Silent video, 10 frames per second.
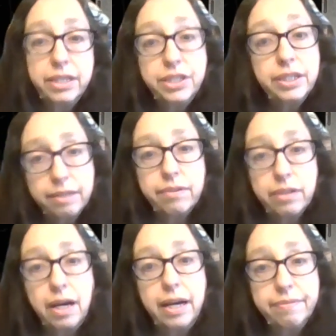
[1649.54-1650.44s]
live her
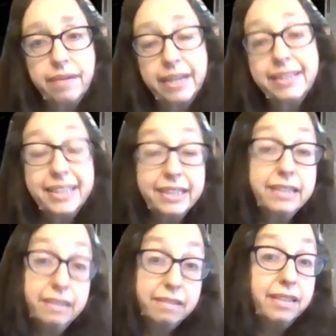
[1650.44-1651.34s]
life. I think
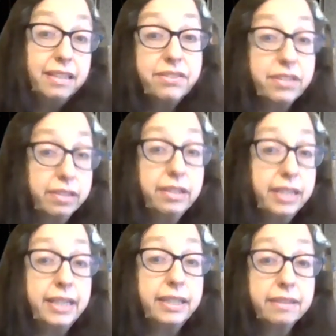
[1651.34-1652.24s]
it's a good
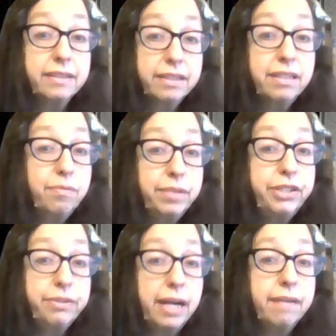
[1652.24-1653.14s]
thing that we
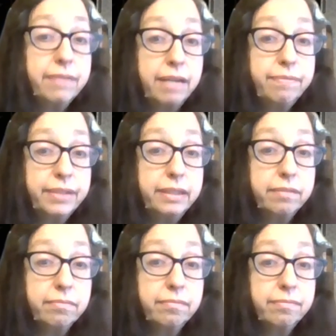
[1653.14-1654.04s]
do have that freedom.
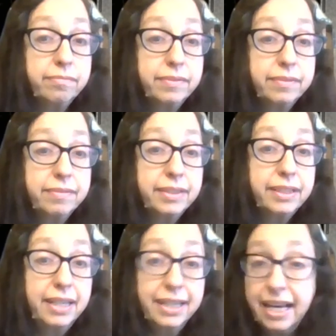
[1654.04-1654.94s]

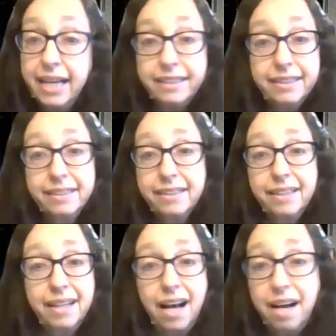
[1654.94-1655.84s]
Again,
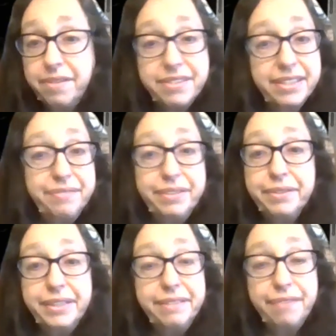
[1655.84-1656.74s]
obviously, if you
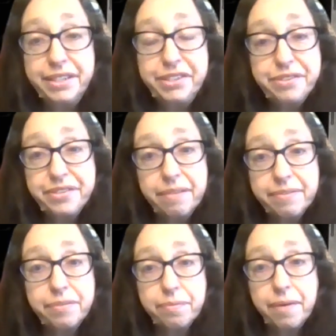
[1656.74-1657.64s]
can find yourself
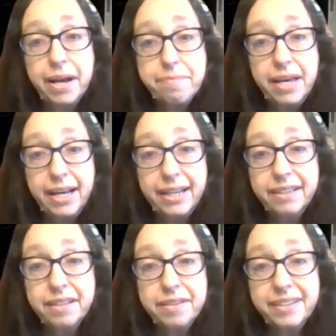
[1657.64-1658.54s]
the right
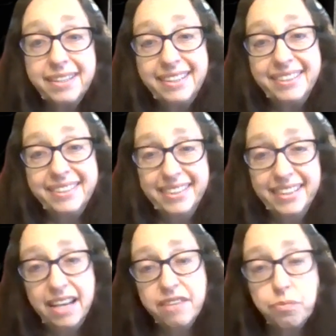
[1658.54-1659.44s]
man
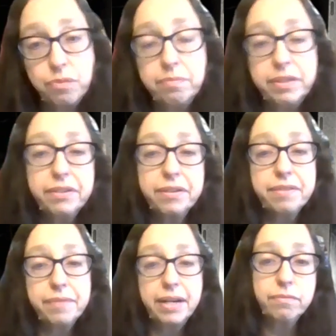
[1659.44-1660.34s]
as a woman, or the
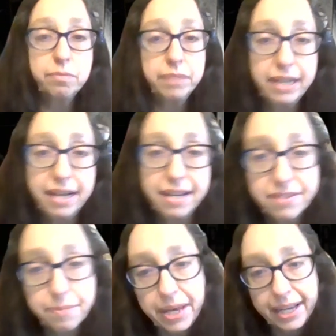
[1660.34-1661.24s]
right woman as
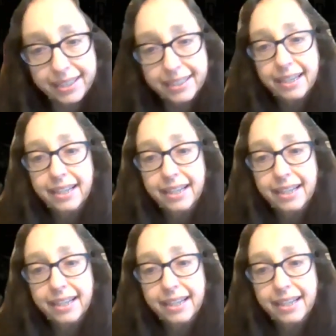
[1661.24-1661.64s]
a man,